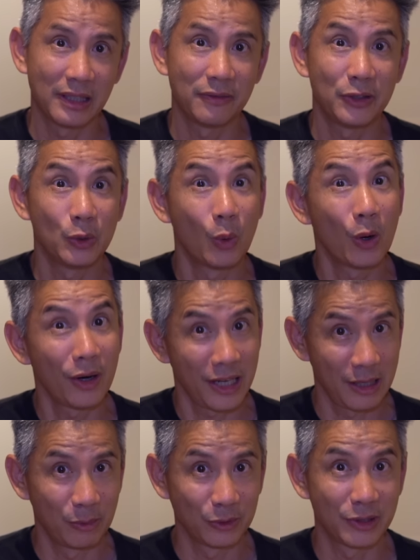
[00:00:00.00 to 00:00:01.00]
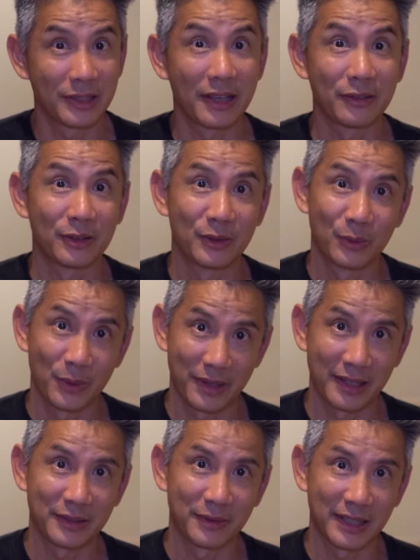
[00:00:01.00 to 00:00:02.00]
if you are able to tether with
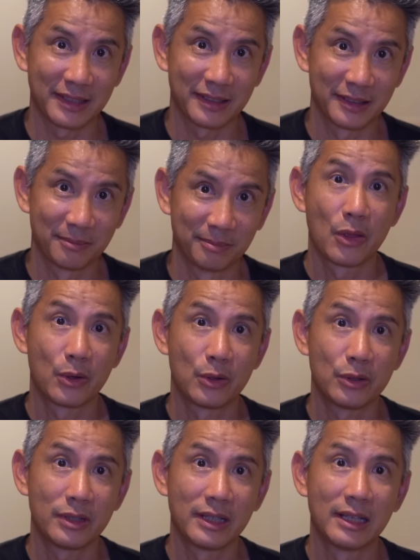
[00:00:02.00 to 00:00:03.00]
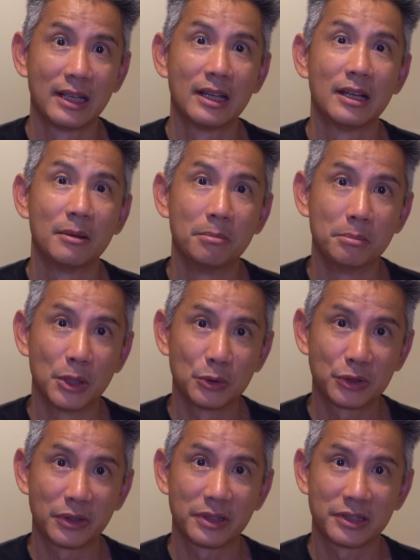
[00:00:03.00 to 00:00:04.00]
that device. Third,
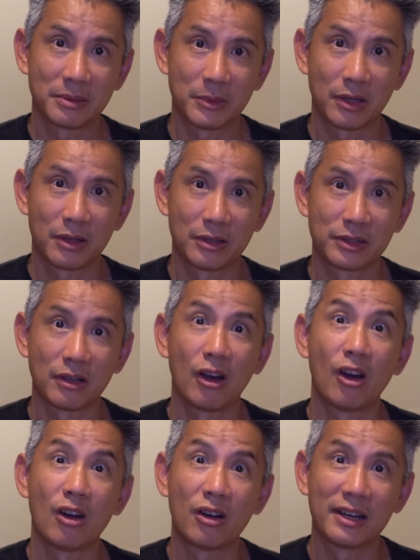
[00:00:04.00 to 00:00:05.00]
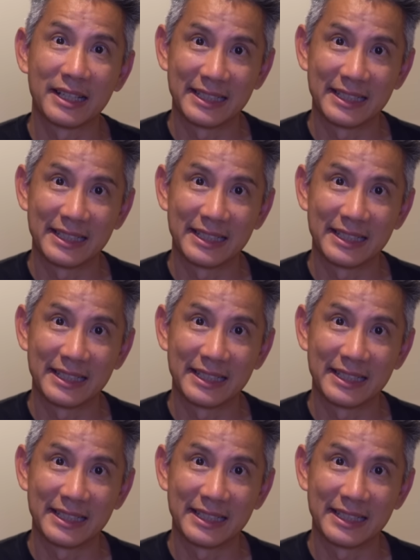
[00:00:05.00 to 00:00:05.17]
most of the SIM cards are